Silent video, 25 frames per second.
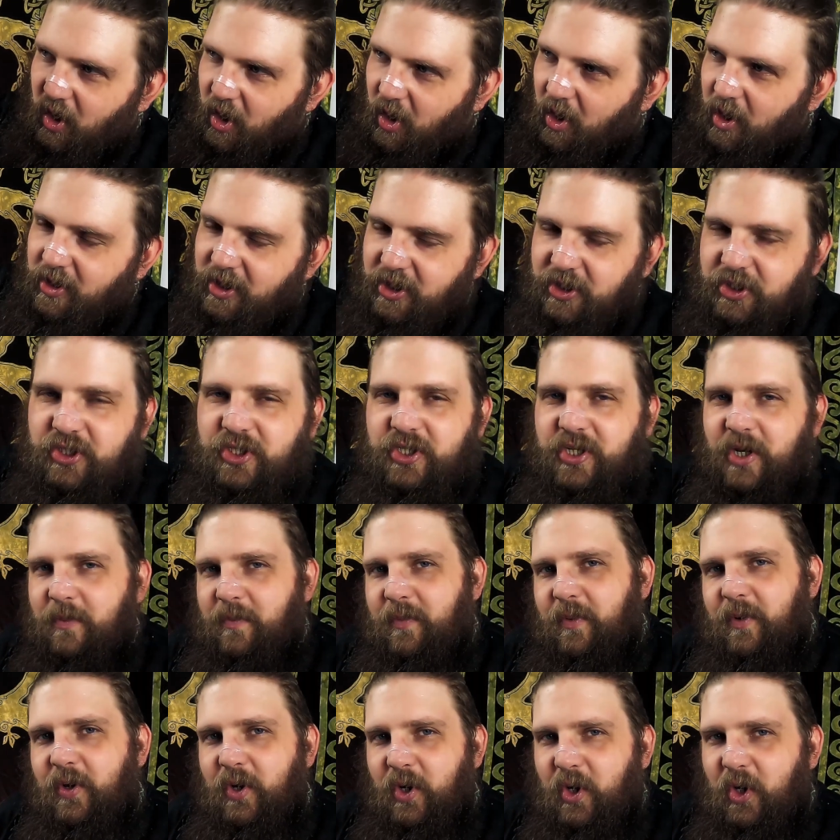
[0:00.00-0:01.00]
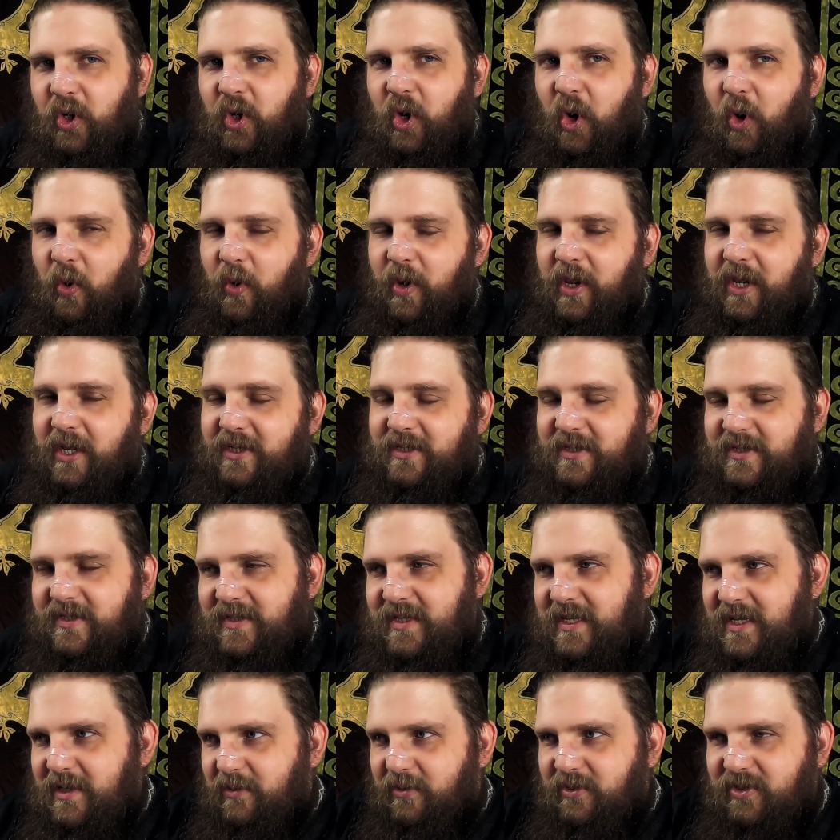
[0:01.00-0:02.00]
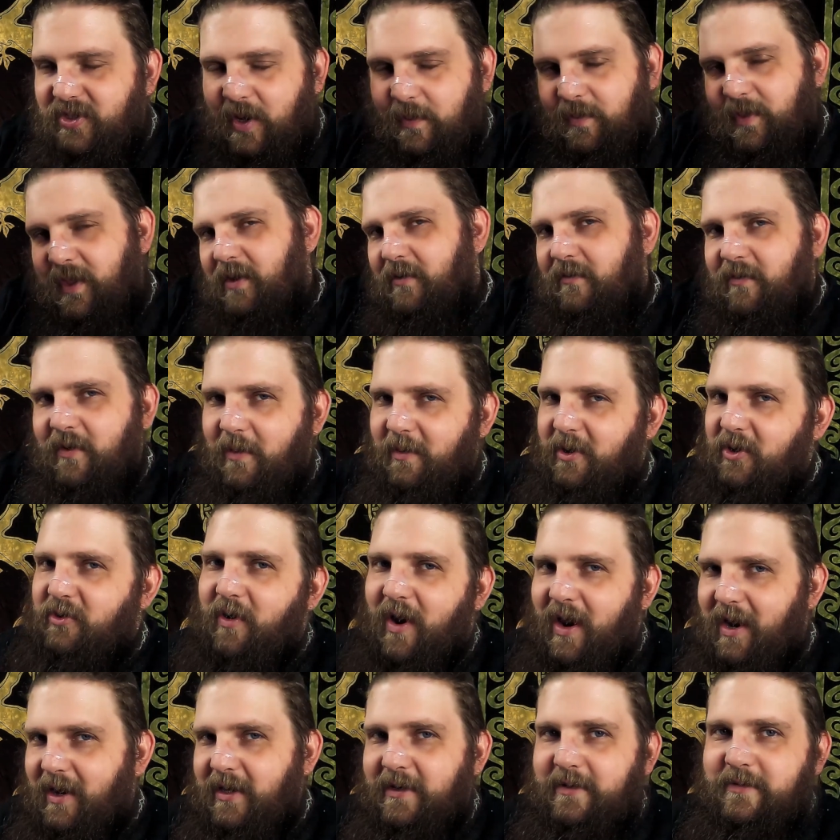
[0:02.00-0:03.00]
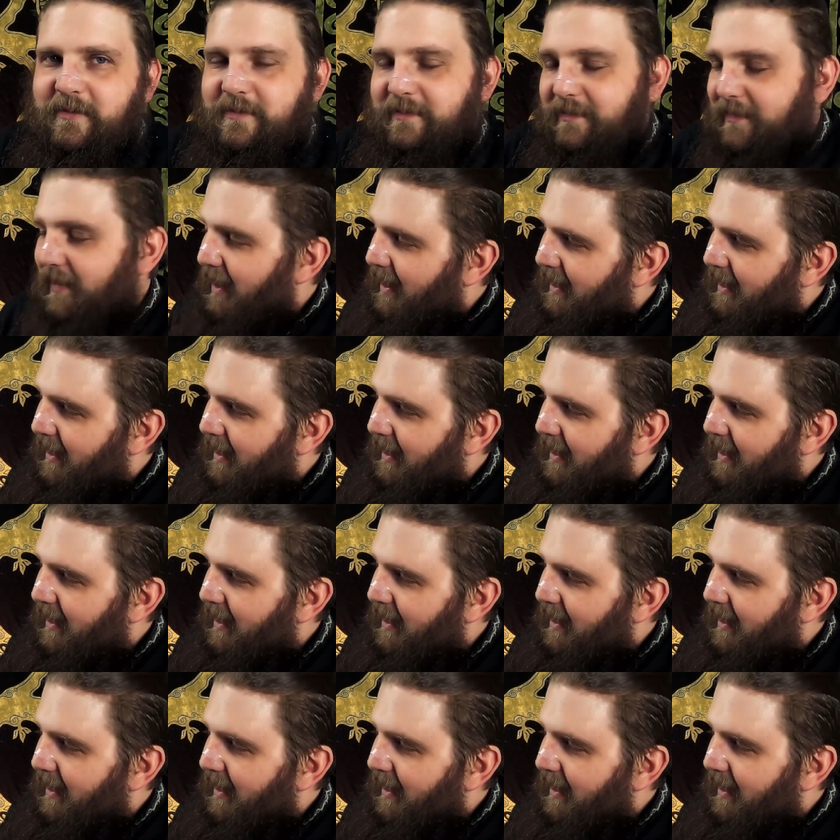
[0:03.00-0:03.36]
on a ship going to steal something from a dragon.